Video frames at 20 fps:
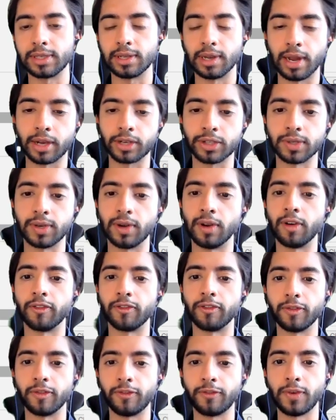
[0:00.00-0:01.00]
selection
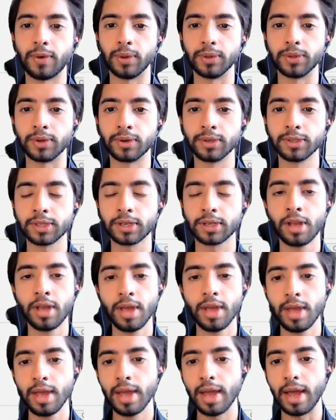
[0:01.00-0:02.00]
of folders.
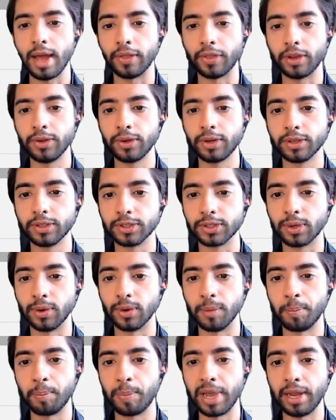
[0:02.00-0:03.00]
And then you can just
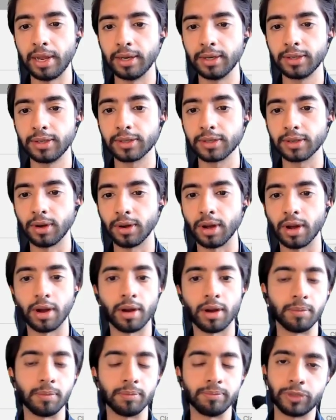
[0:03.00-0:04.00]
go to paint,
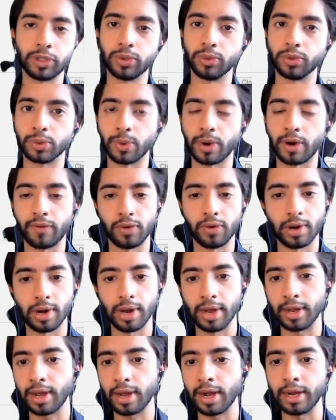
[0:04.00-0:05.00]
choose whatever you
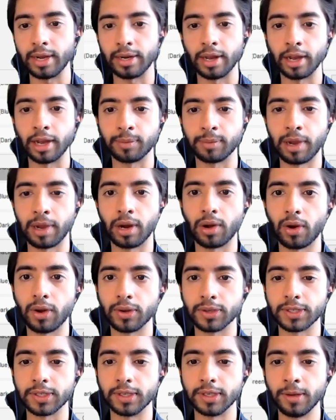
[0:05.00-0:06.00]
like. I like my
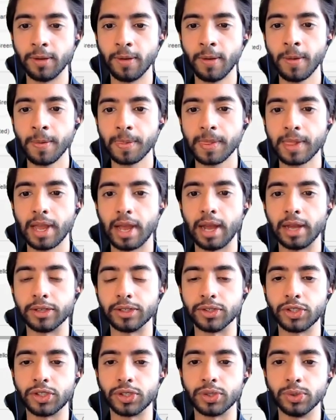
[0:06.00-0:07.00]
glossy
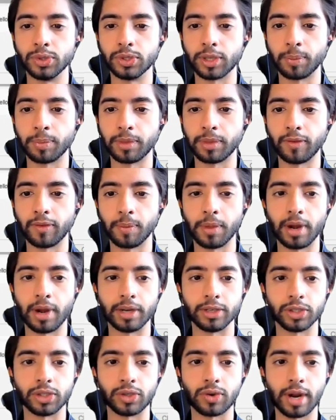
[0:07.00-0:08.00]
and just choose something from there
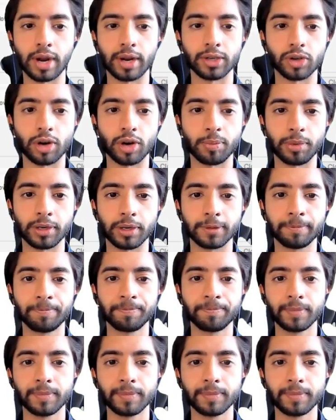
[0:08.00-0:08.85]
and just drag and drop it.